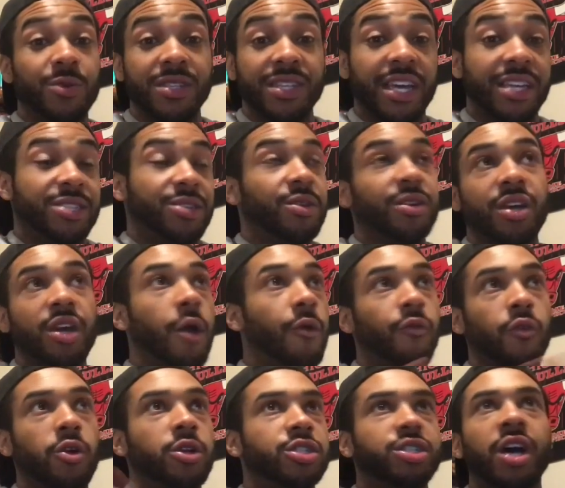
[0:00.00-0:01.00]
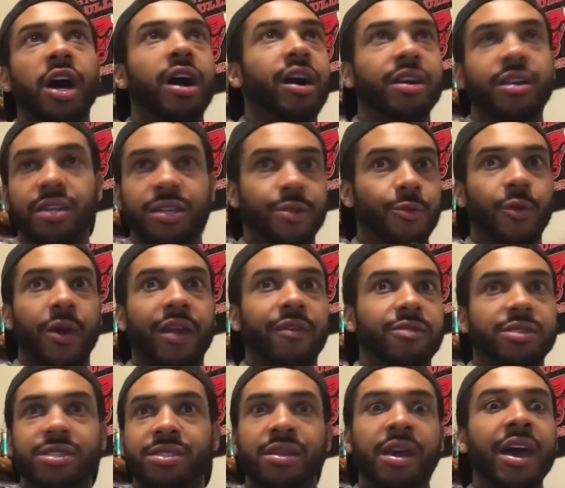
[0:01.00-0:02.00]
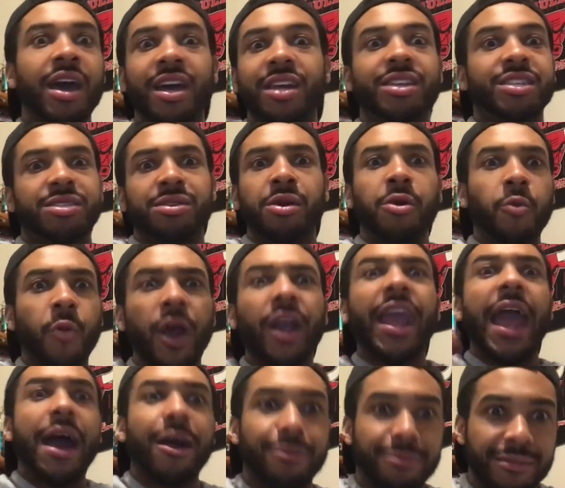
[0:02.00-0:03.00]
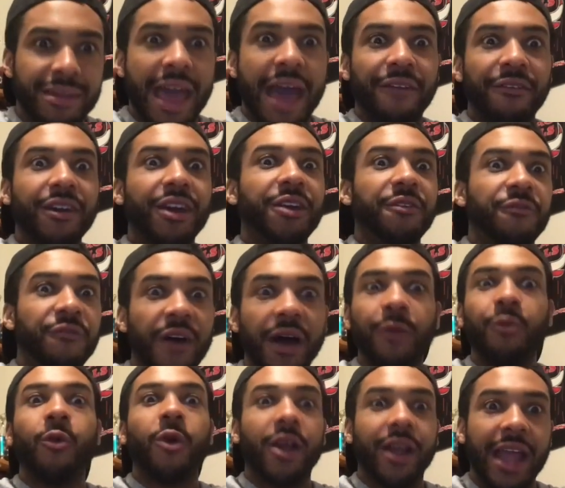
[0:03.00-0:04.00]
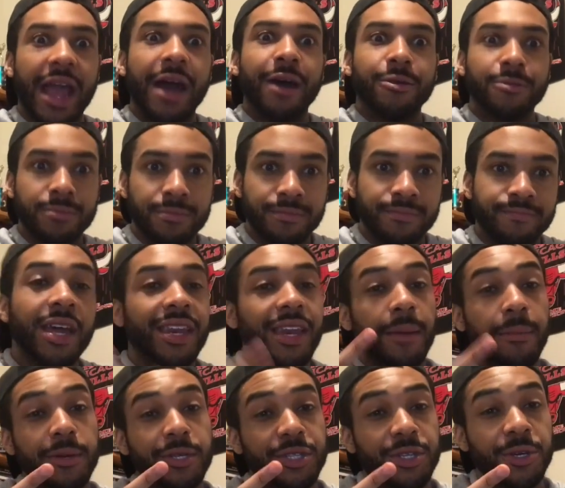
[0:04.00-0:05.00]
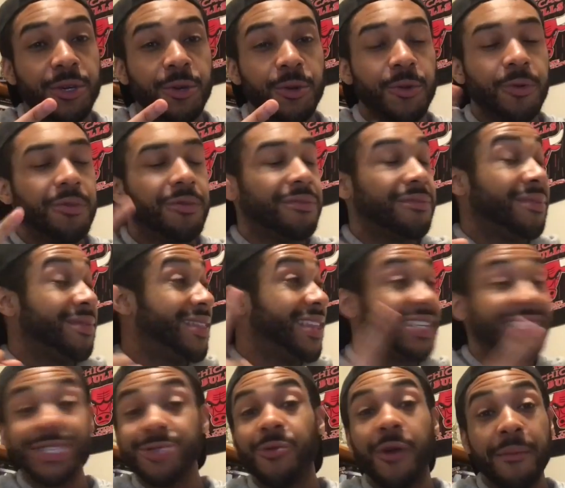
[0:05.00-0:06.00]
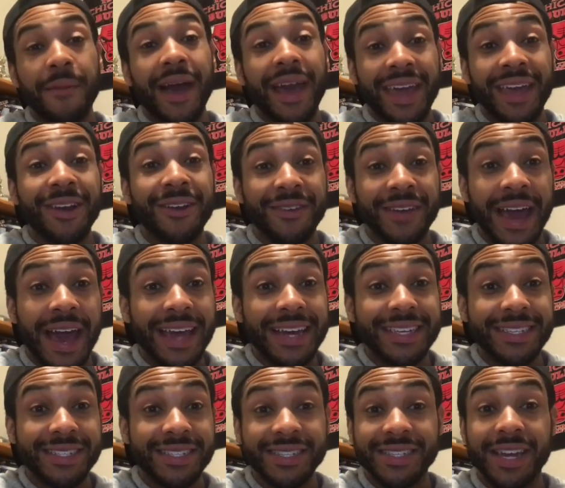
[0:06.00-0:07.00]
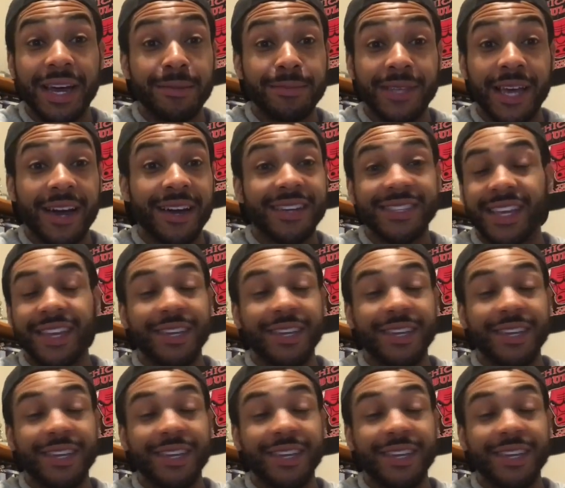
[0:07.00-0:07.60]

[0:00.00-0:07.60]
intense. You could go for a jog, do whatever. Just, just work out. Have a good, fun workout. Number two, this is where my inner 90s comes out because I